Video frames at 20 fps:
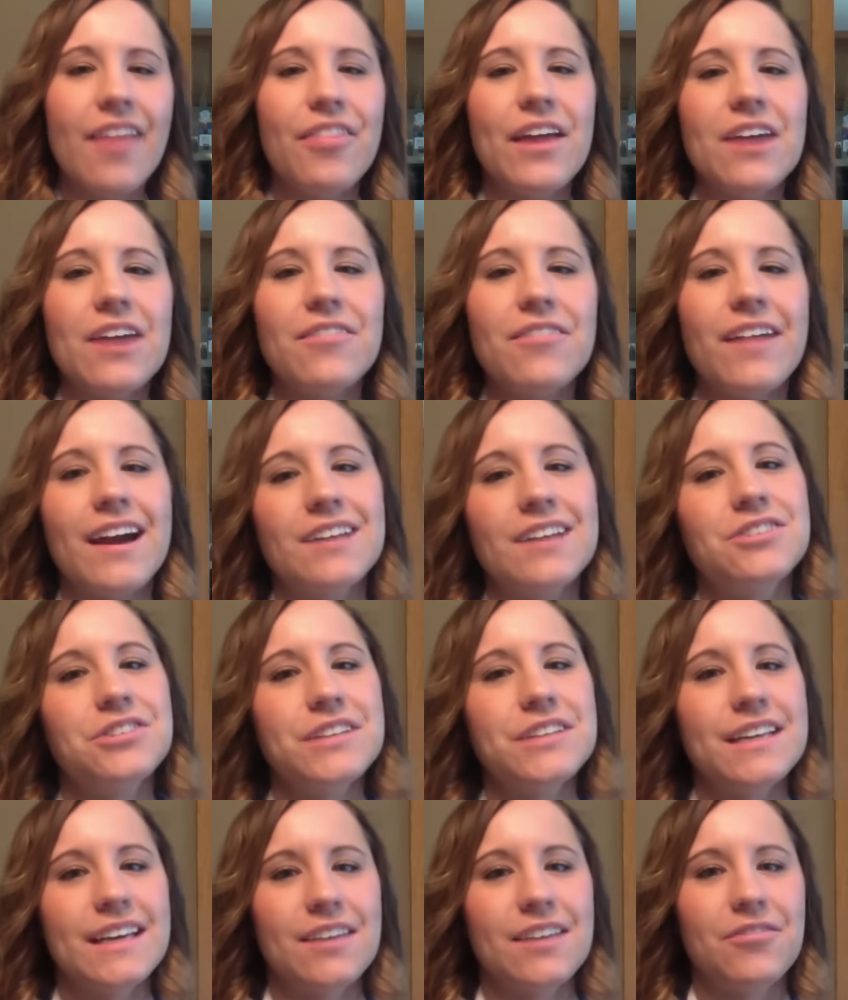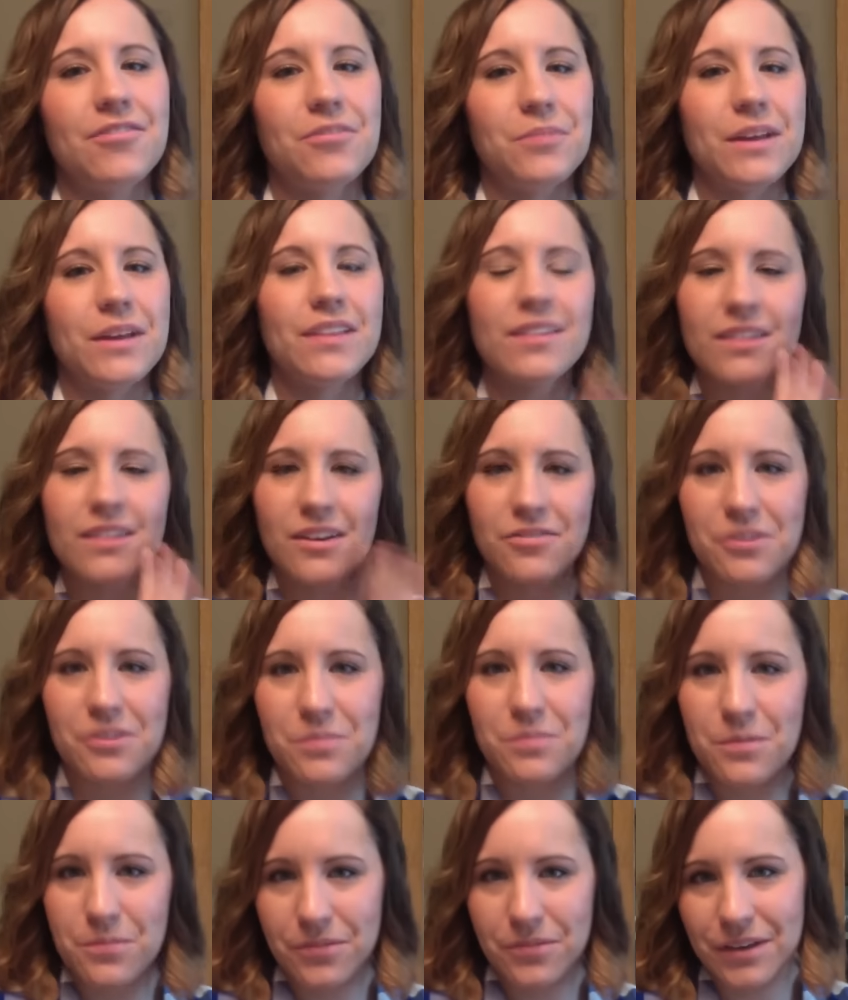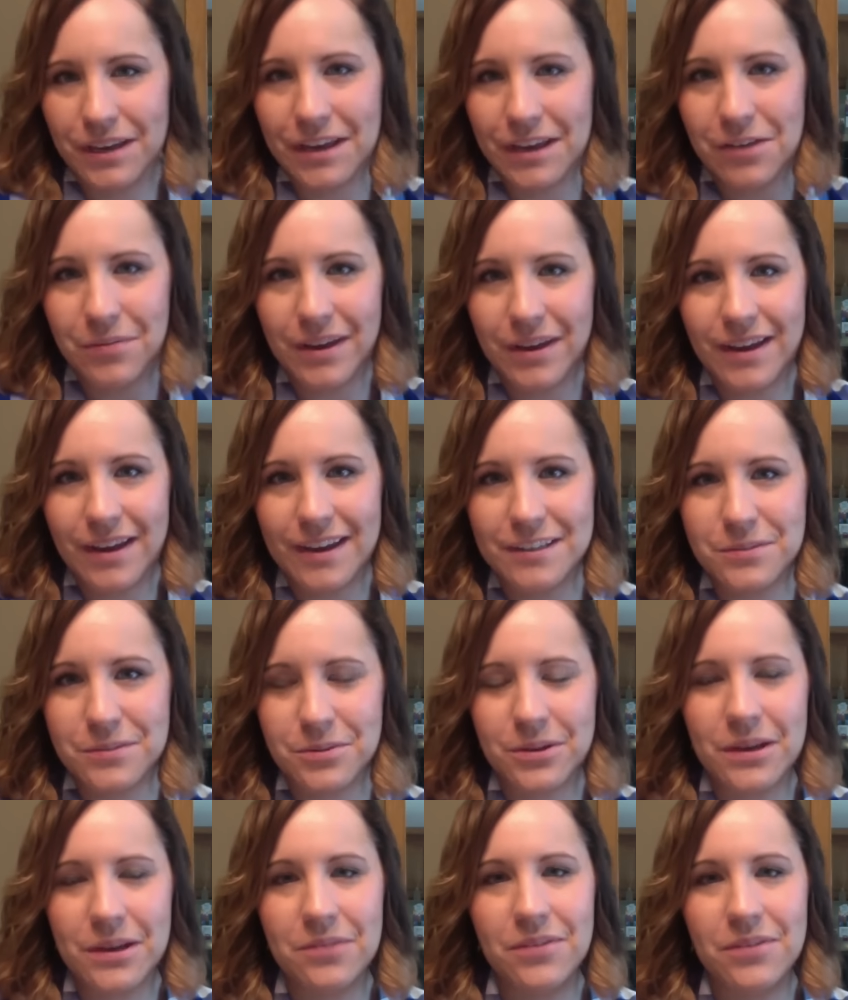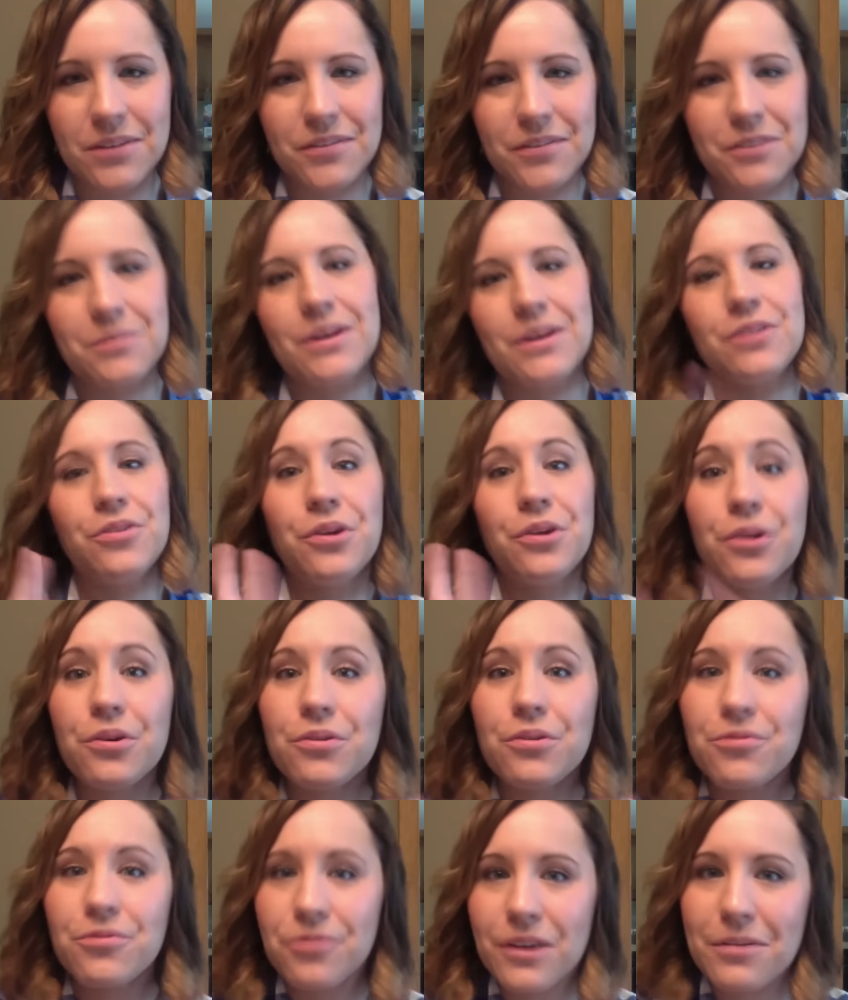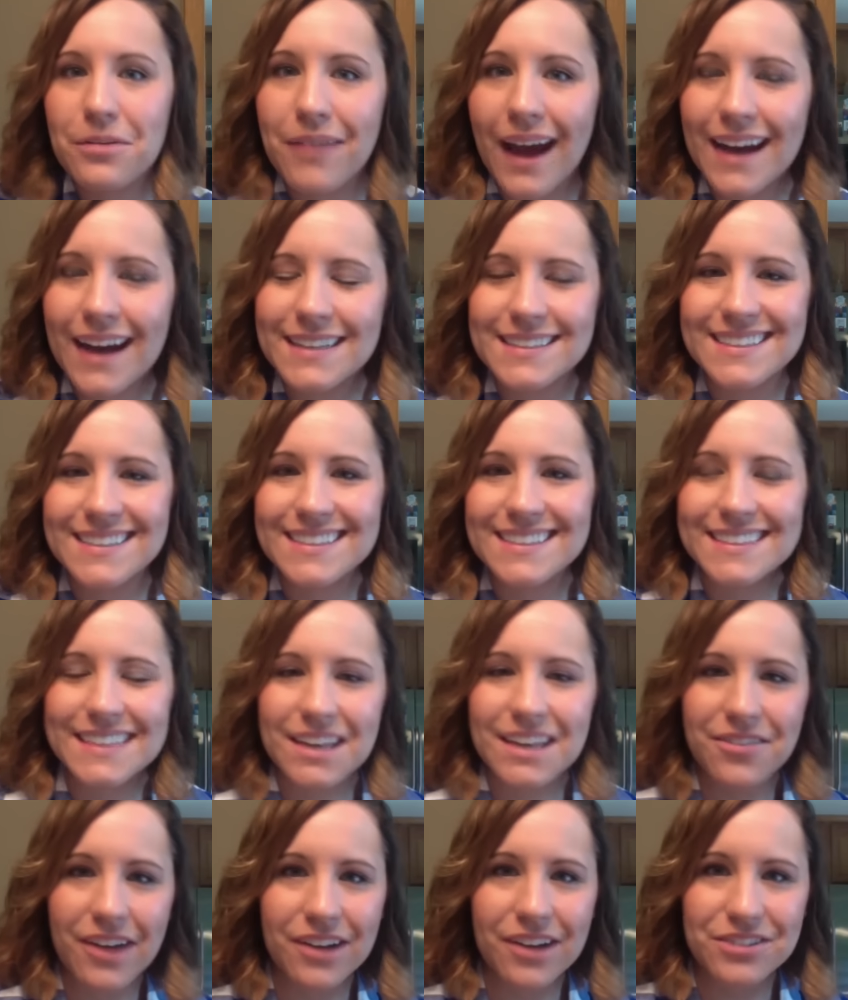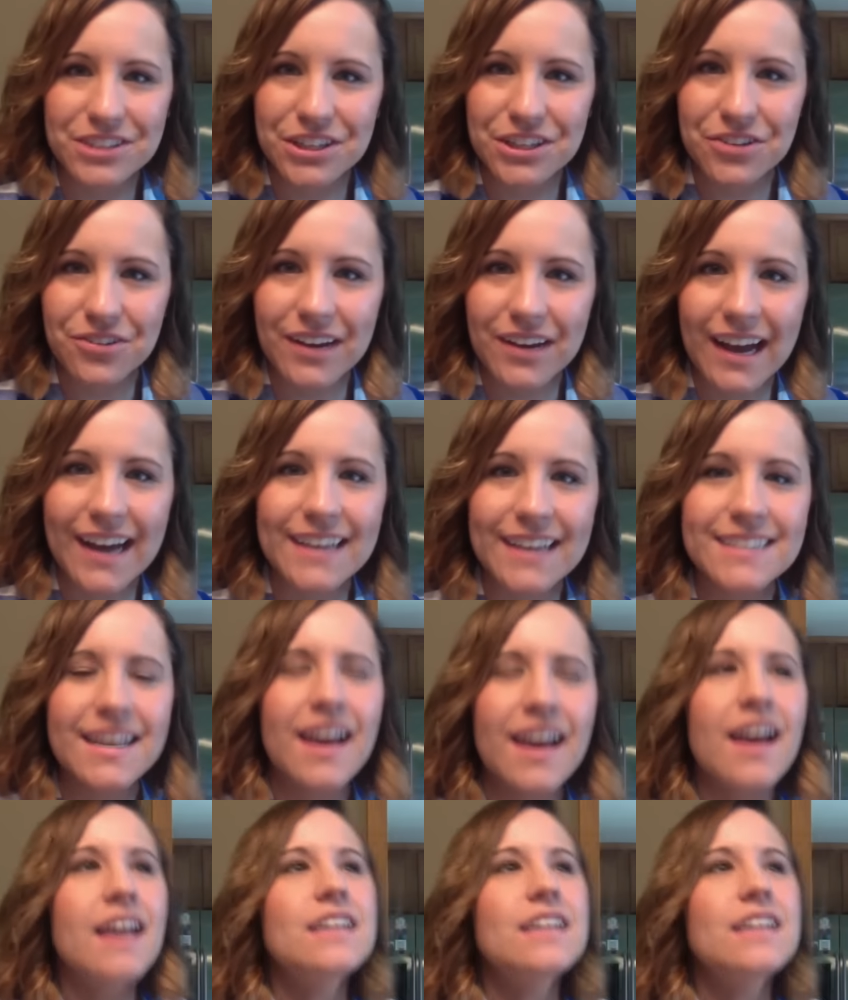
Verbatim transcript: they have actually given me, the lovely people at Anime Expo have given me two free passes to give out to you guys.